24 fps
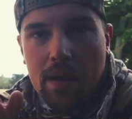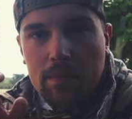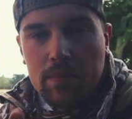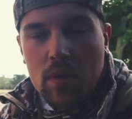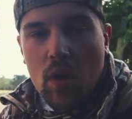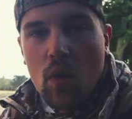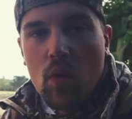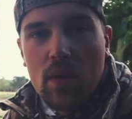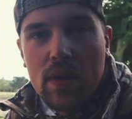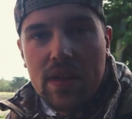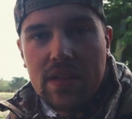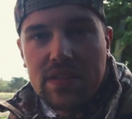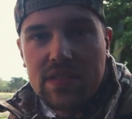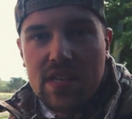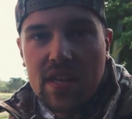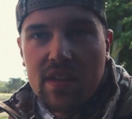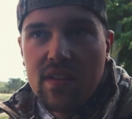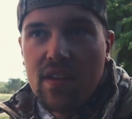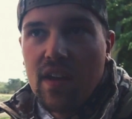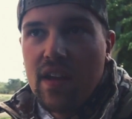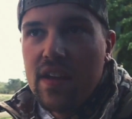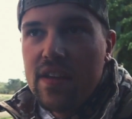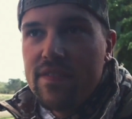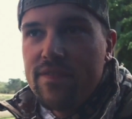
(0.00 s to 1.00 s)
going in
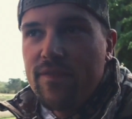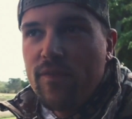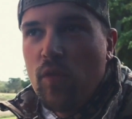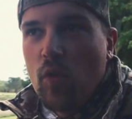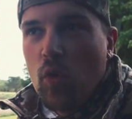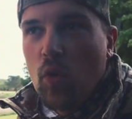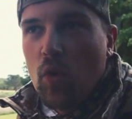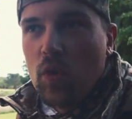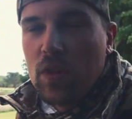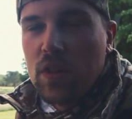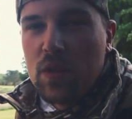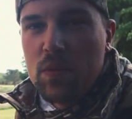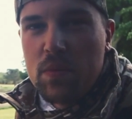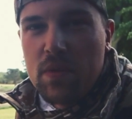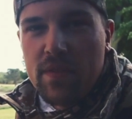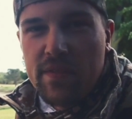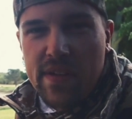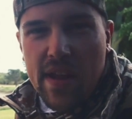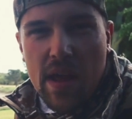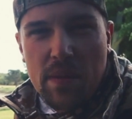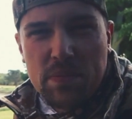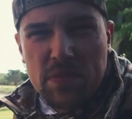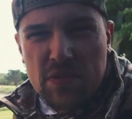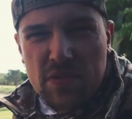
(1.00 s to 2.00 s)
tonight for a little bit of
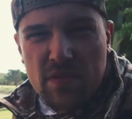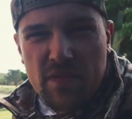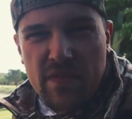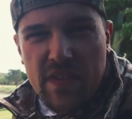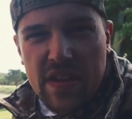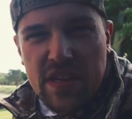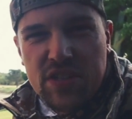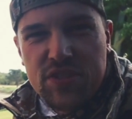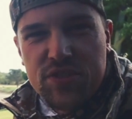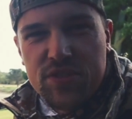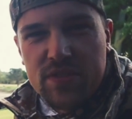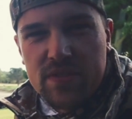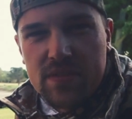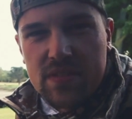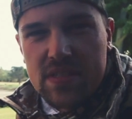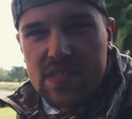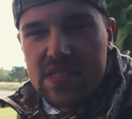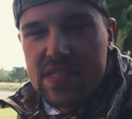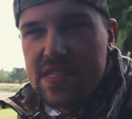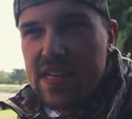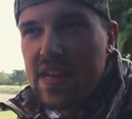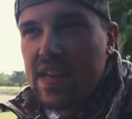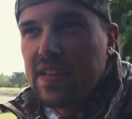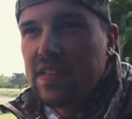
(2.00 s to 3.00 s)
an observation
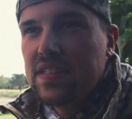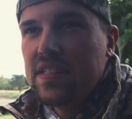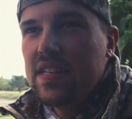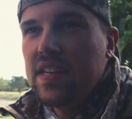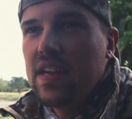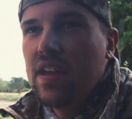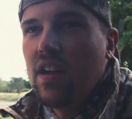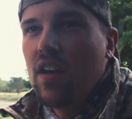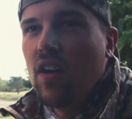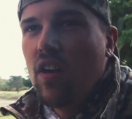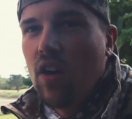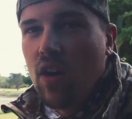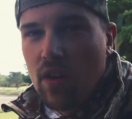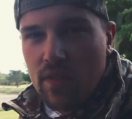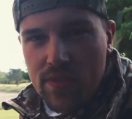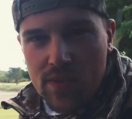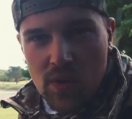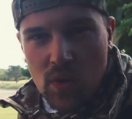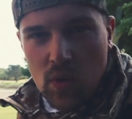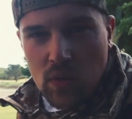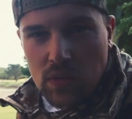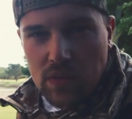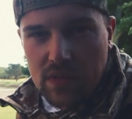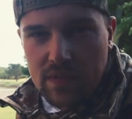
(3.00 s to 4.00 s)
sit on
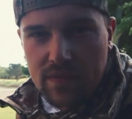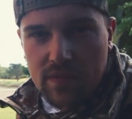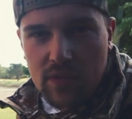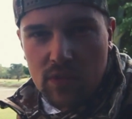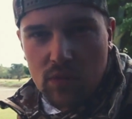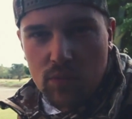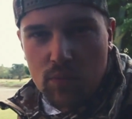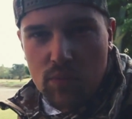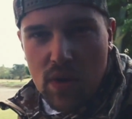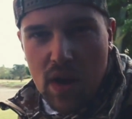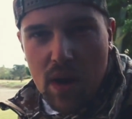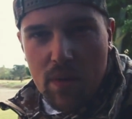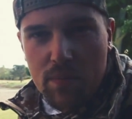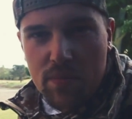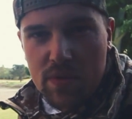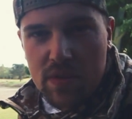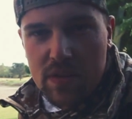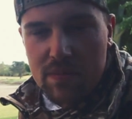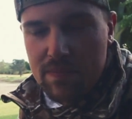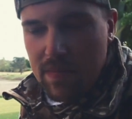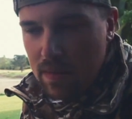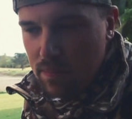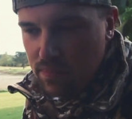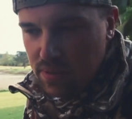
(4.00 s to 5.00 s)
the Holyfield
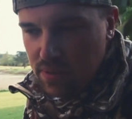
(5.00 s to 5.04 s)
property. My